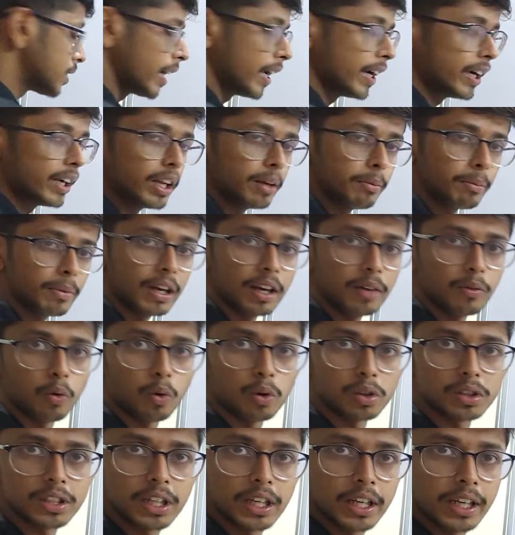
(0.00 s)
90
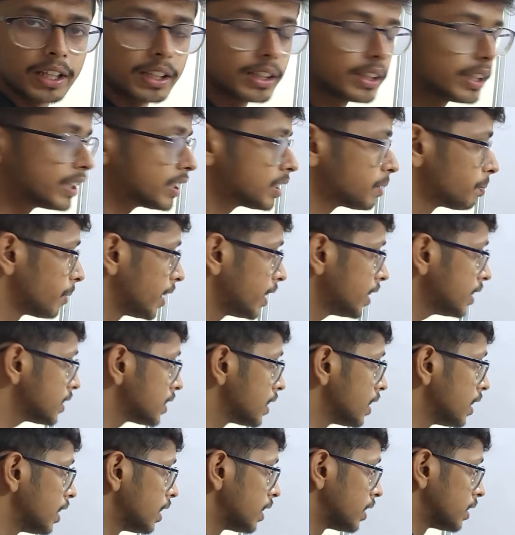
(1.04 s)
millivolts. This means
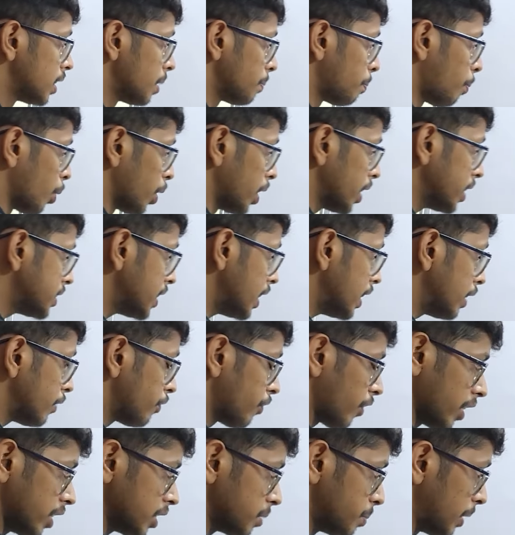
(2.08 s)
the potential
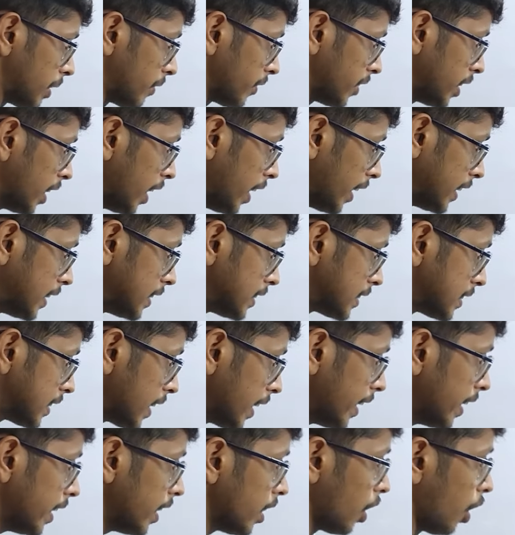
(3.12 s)
difference between the
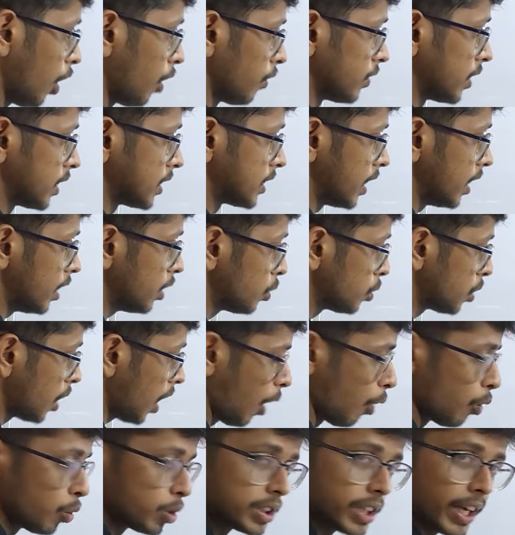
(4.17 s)
inside of the cell to the
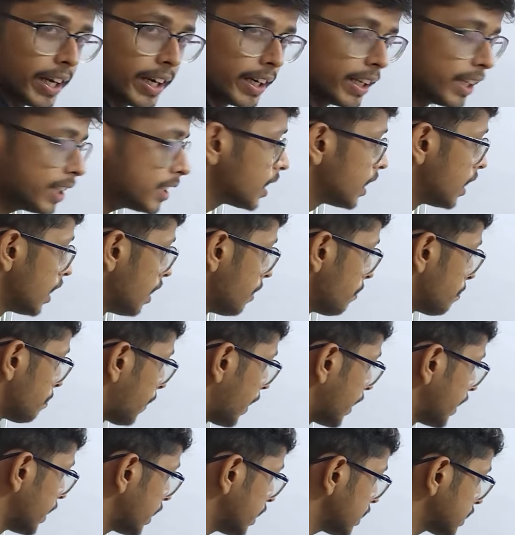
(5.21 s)
outside is
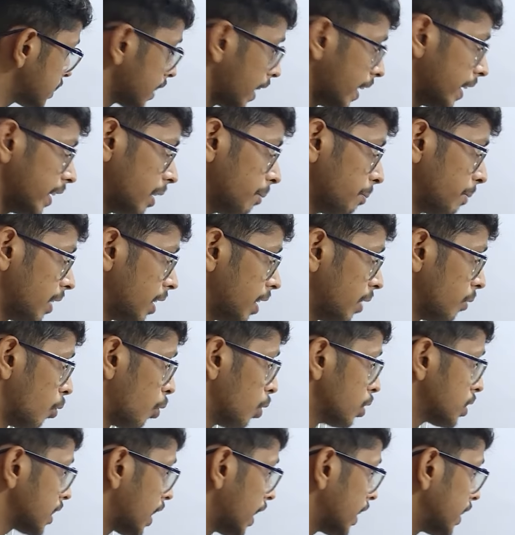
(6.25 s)
minus 90
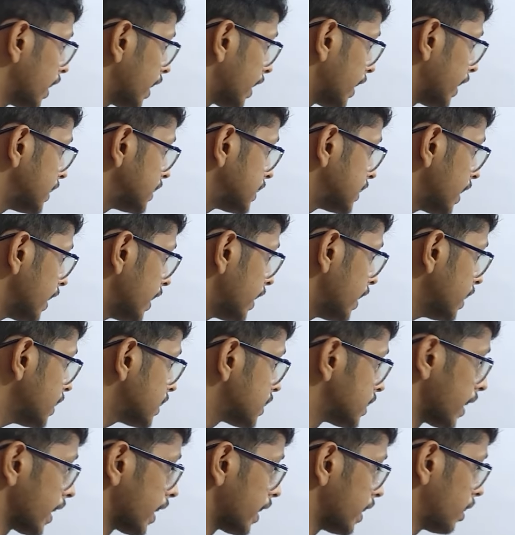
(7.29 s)
millivolts, and the inside is
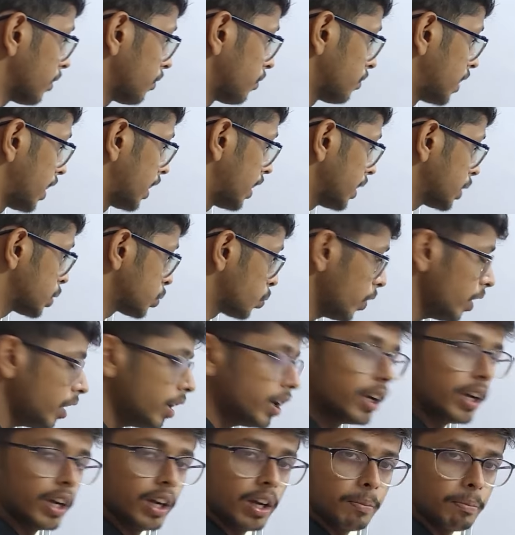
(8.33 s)
negative, that is why
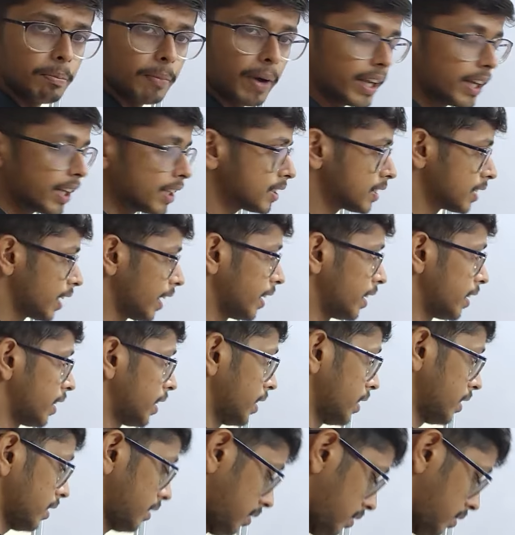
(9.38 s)
minus 90.